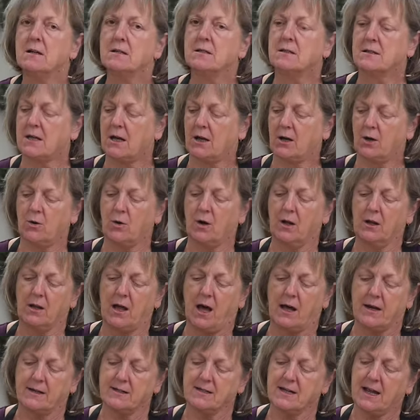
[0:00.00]
so a
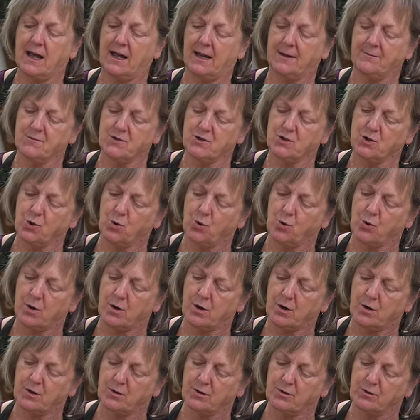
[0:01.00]
lot of times
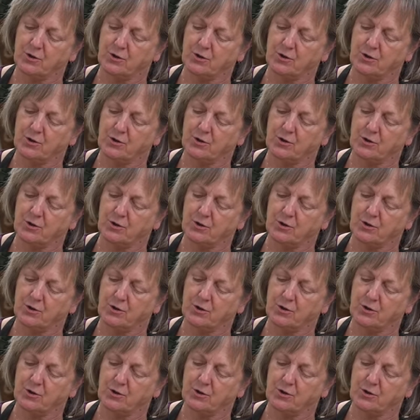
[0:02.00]
your